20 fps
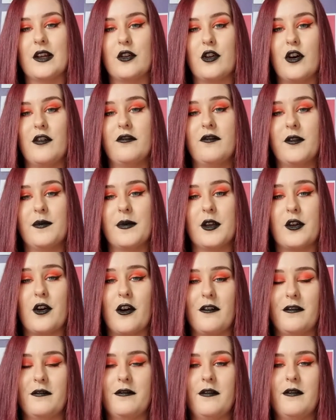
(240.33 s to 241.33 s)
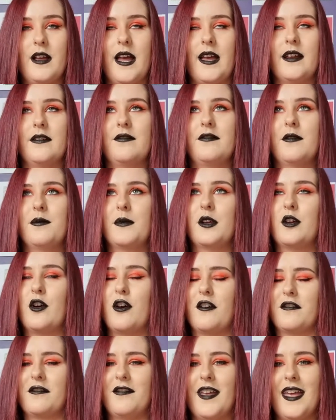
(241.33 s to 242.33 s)
I got from the
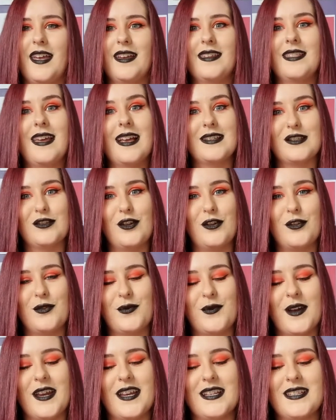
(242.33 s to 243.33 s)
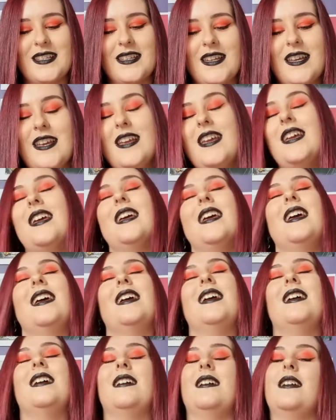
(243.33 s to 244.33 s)
Gothic, that's not the word.
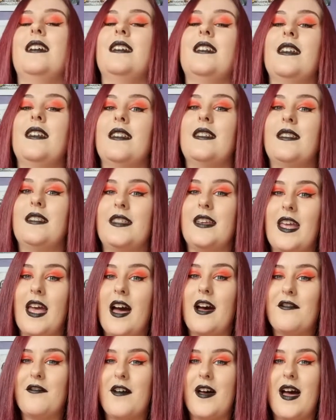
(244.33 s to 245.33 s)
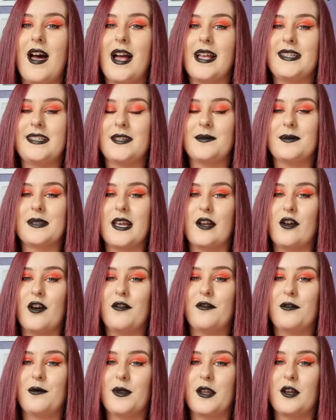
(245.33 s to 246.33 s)
The other items I
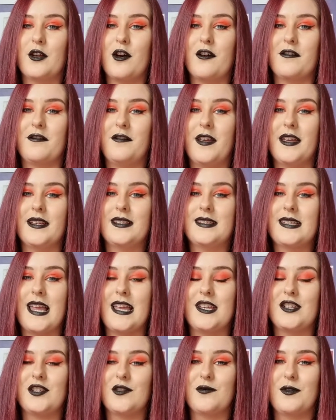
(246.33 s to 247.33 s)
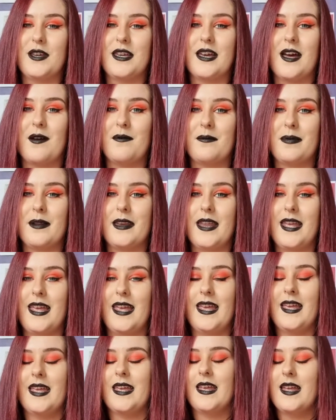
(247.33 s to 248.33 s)
got from the Gothic Stationery
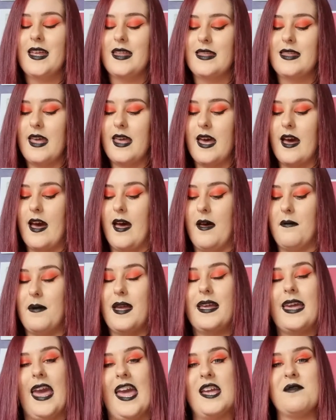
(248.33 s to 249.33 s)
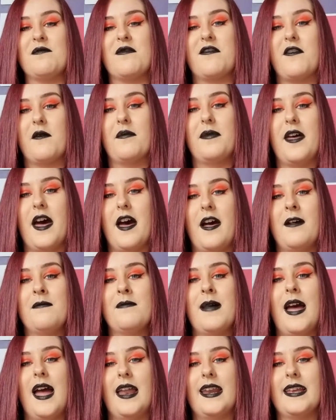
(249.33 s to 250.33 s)
Company, it came from
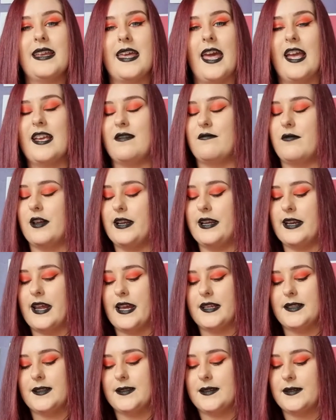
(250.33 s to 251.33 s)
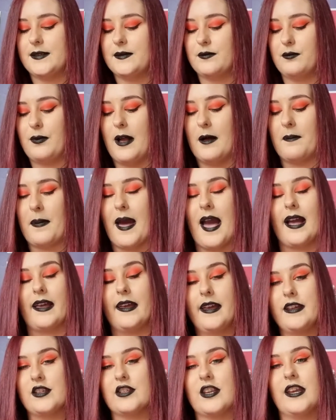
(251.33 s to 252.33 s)
them and it came really nice, well
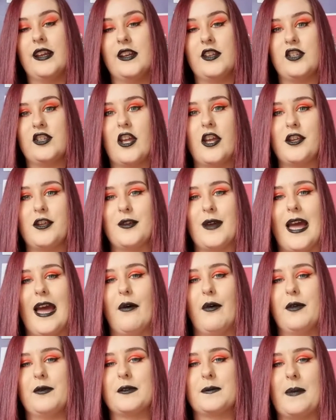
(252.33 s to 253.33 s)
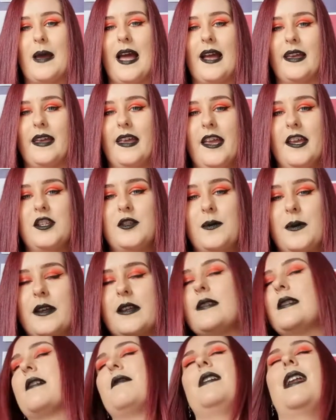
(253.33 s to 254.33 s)
packaged, and I'm going to show you how it was packaged
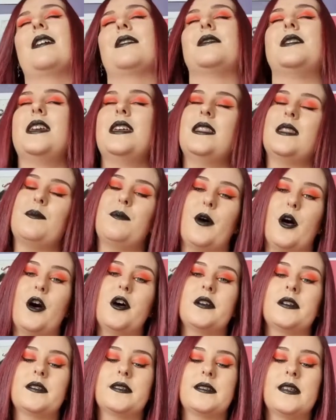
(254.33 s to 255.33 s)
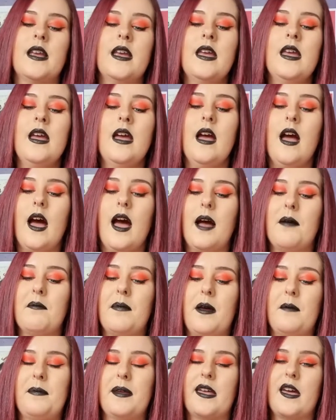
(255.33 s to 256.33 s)
because I've left it in the box.
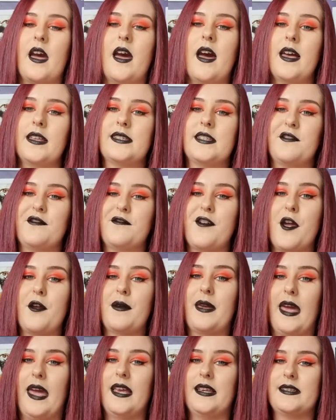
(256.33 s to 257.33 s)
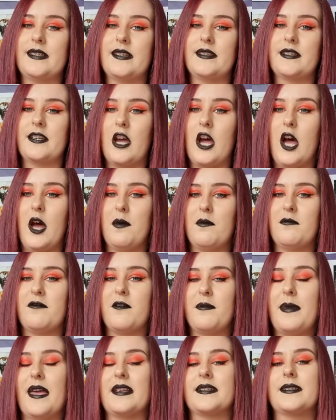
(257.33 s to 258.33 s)
But because the phone cases come
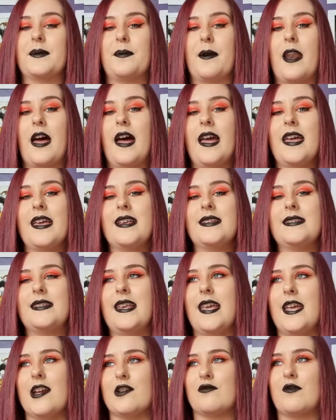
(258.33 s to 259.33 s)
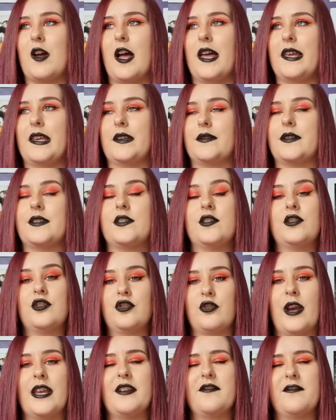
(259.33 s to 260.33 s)
from their suppliers, it arrives
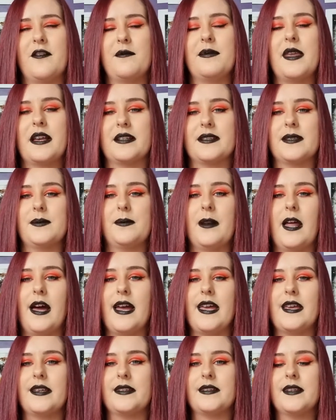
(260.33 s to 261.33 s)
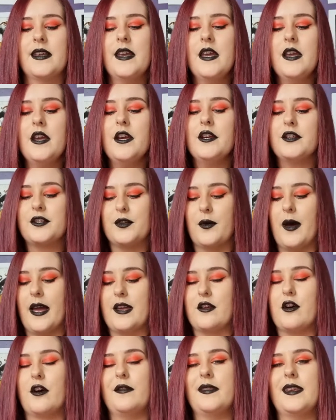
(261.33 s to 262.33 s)
straight from their suppliers. So I
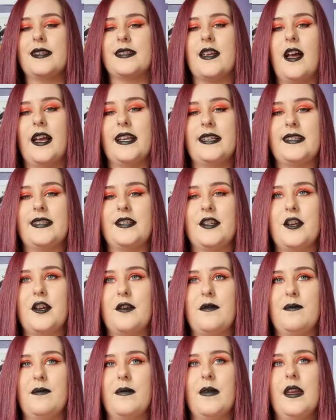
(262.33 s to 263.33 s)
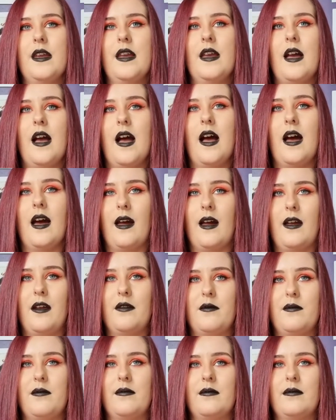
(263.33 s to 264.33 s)
got this item
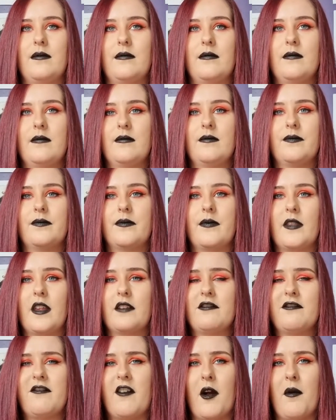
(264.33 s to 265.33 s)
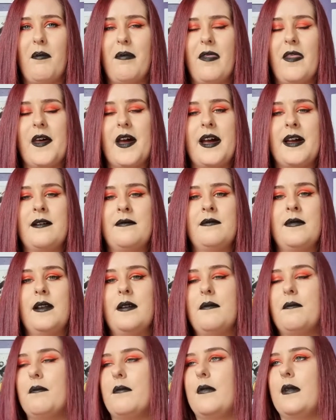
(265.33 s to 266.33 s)
from them
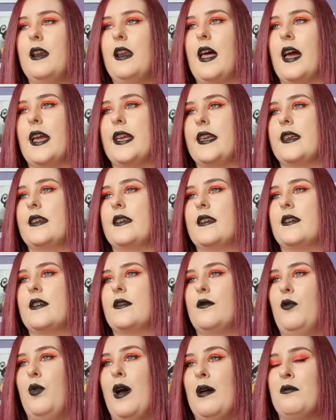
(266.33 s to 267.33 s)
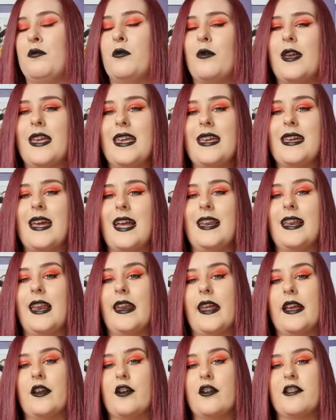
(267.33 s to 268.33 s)
like 1 week, and
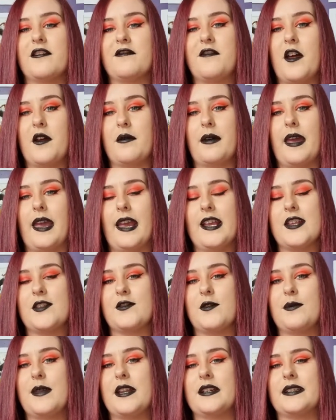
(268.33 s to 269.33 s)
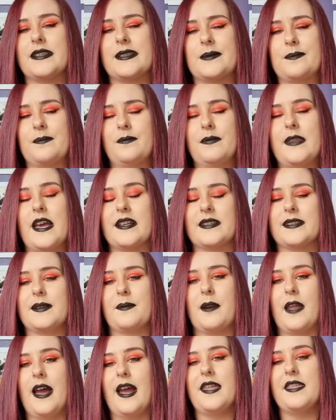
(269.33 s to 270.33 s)
then I got the phone case from their
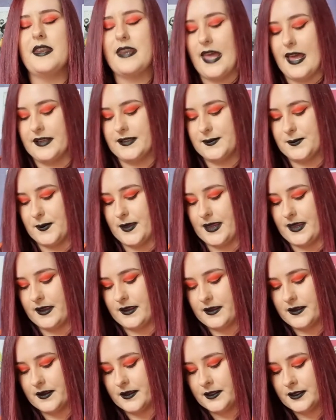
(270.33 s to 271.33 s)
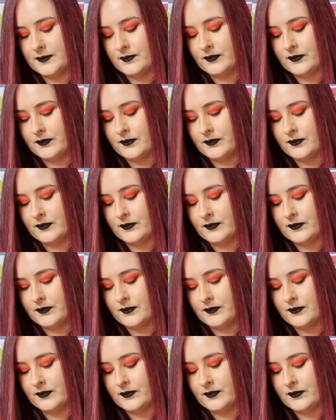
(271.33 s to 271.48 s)
supplier the next week.